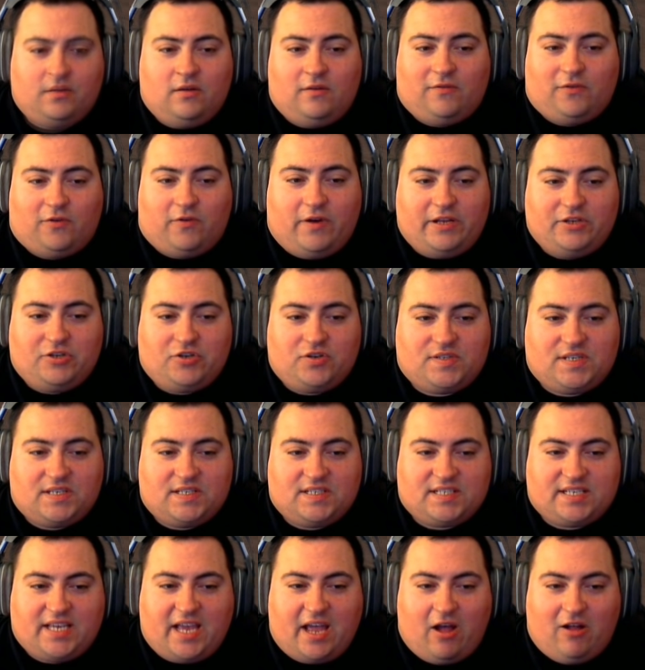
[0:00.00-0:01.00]
For Rangers and
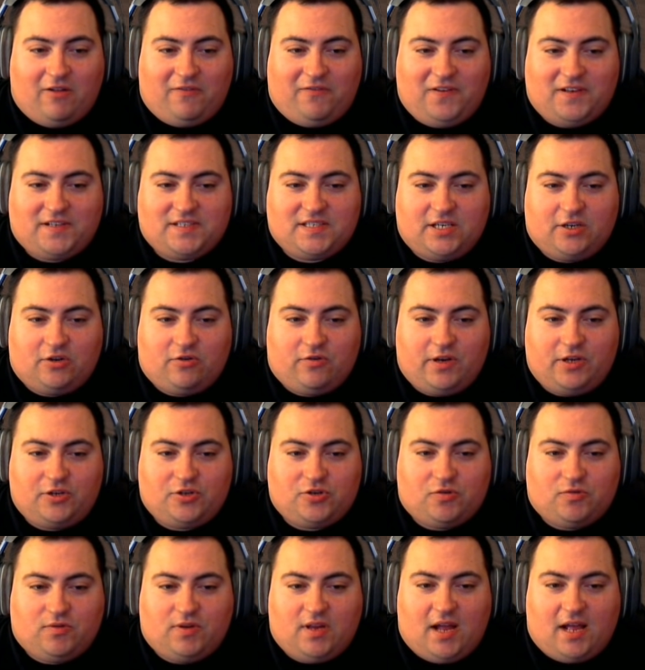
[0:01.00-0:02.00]
Scout, fix the
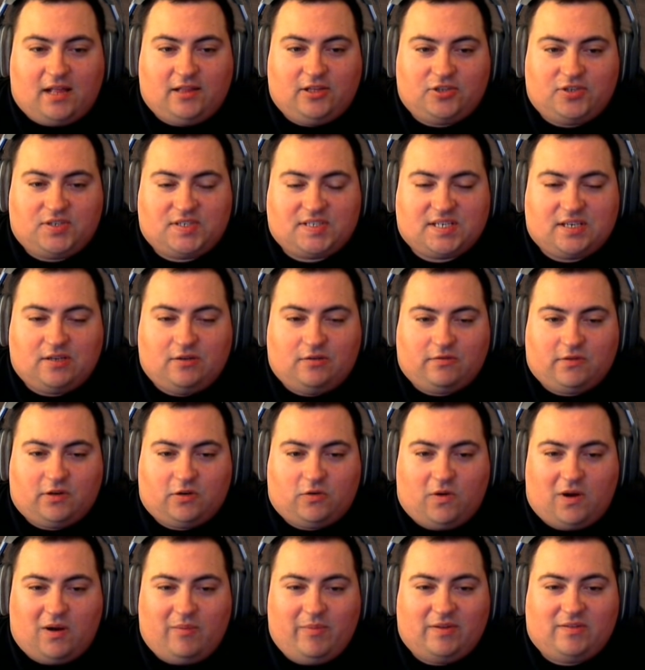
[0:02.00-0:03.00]
creature knowledge skill
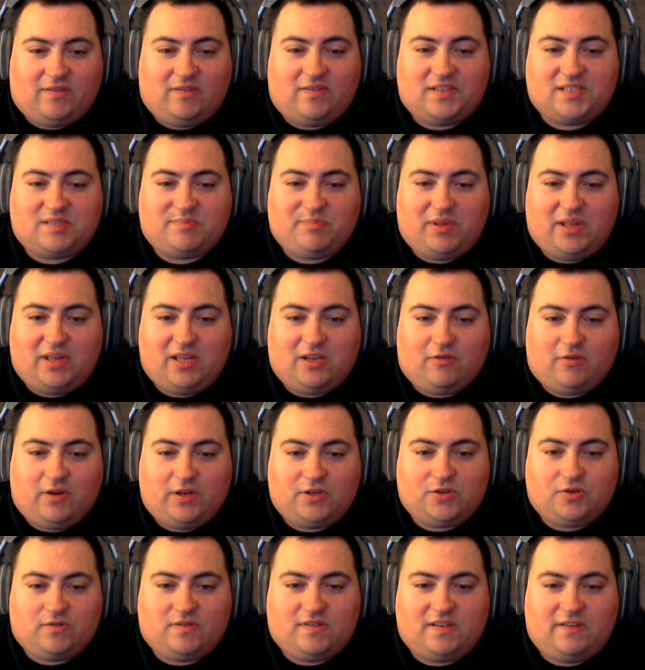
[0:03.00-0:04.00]
requirement to display
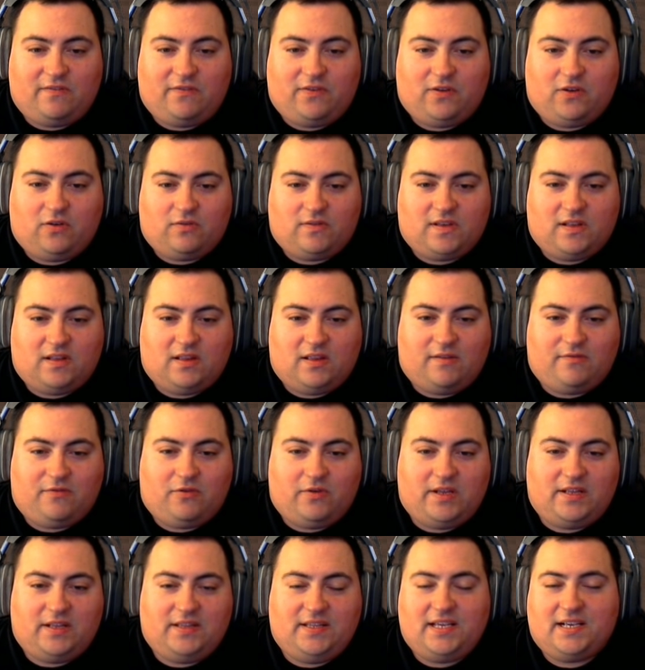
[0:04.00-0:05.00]
creature difficulty
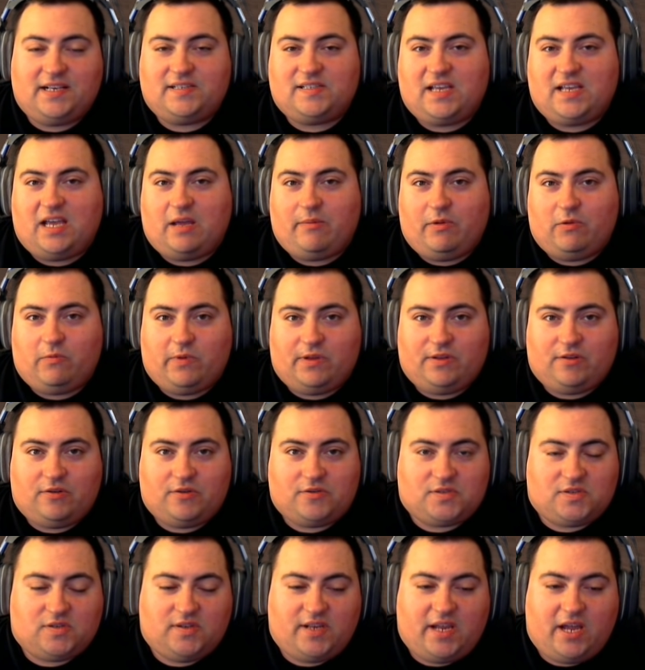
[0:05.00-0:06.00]
level in the examine window.
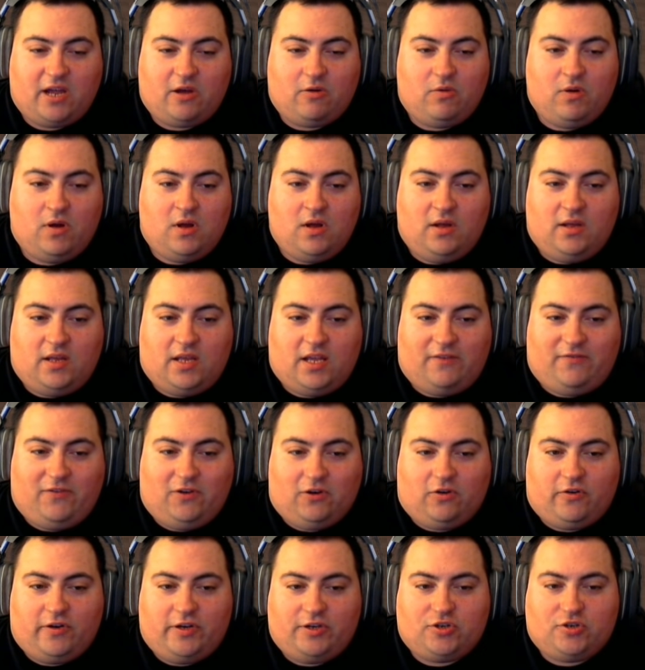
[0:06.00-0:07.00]
So now, if
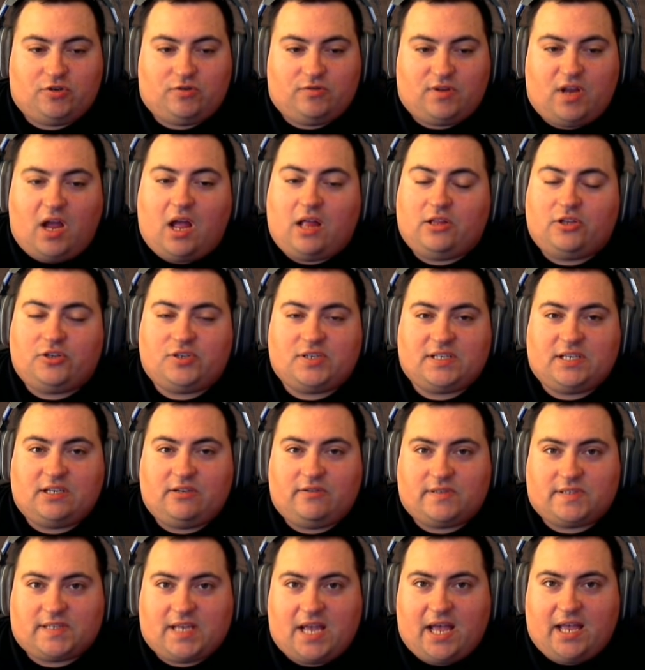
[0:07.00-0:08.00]
your creature knowledge
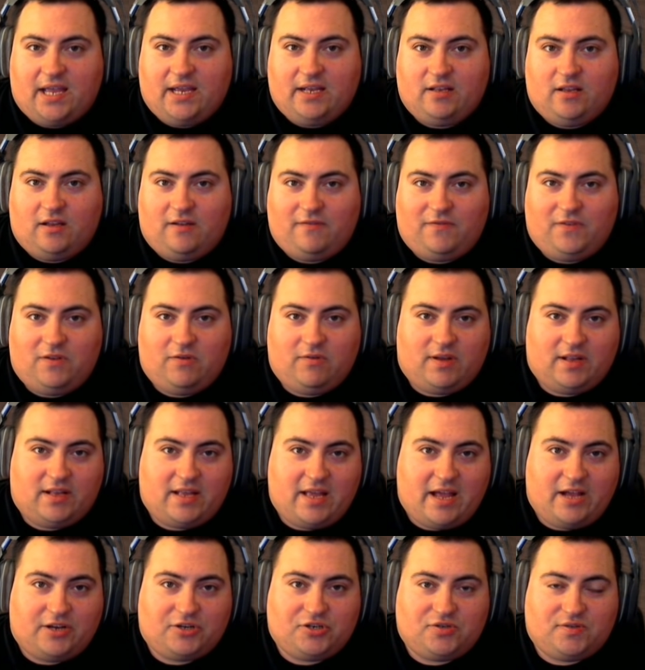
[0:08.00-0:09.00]
skill is high enough, you can
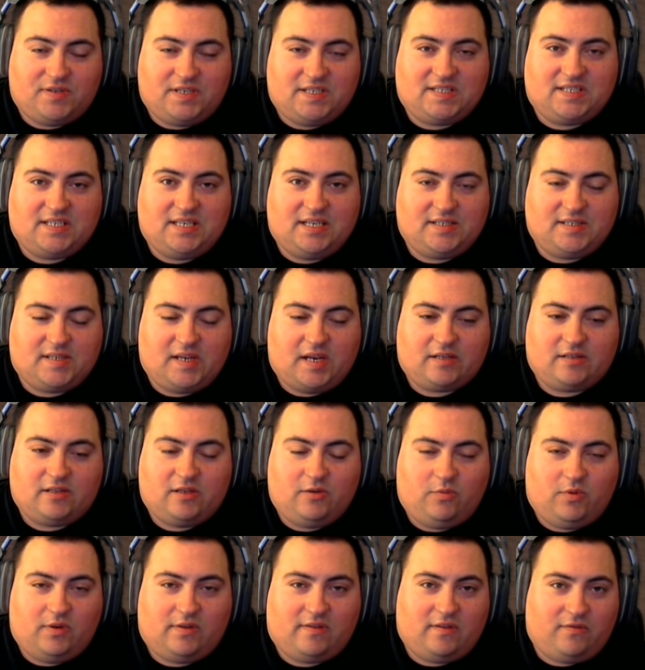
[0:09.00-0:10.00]
actually see
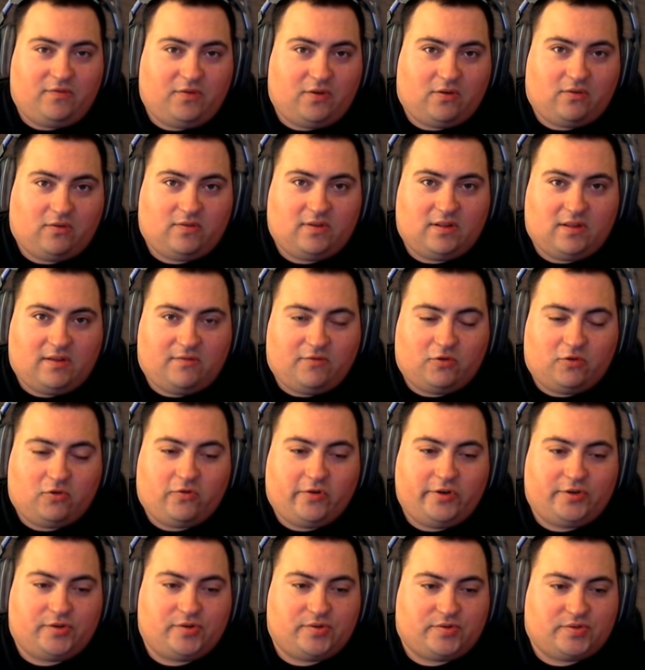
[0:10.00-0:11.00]
exactly what difficulty level
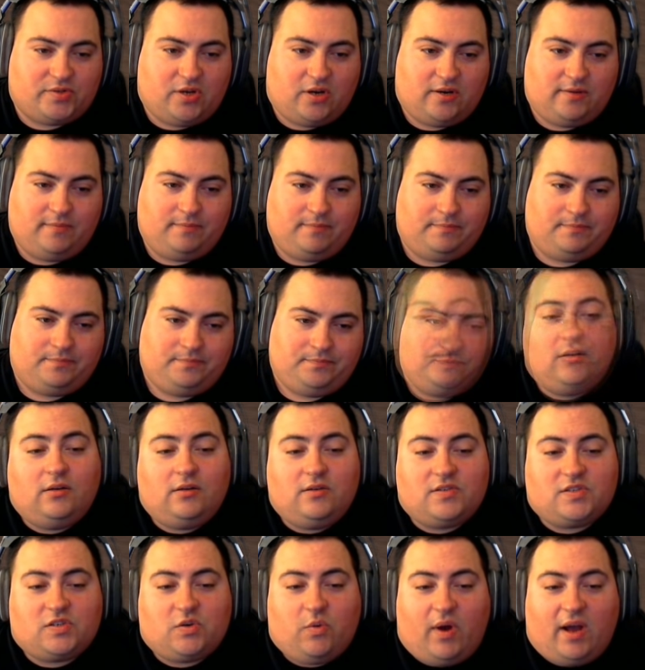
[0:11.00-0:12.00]
creatures are.
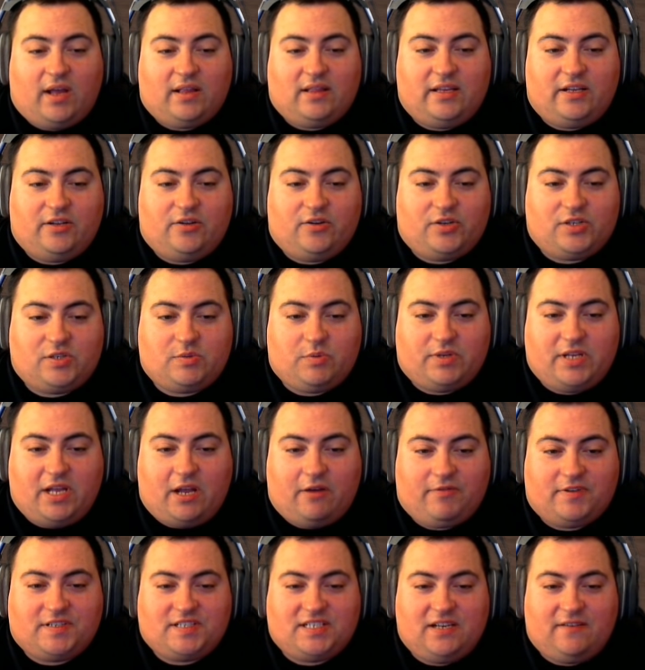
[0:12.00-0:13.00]
Squad leaders will
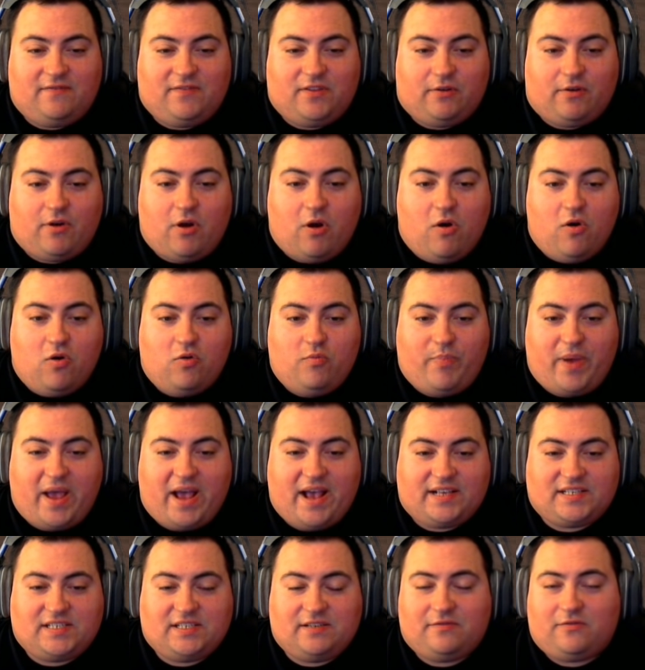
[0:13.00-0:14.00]
now receive their own
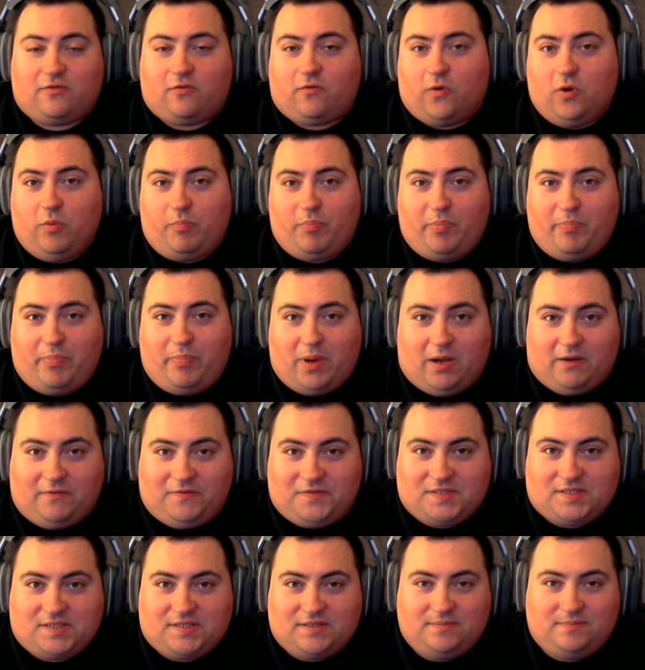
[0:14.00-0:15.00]
passive group
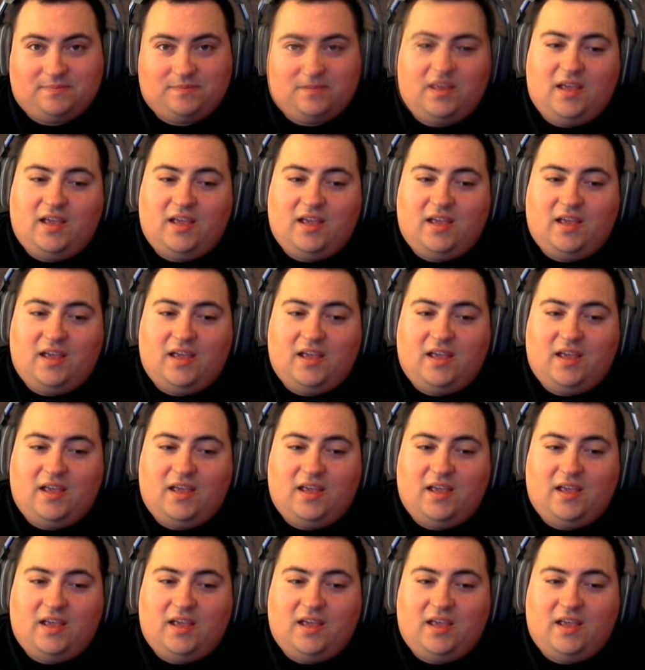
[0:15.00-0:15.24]
buffs.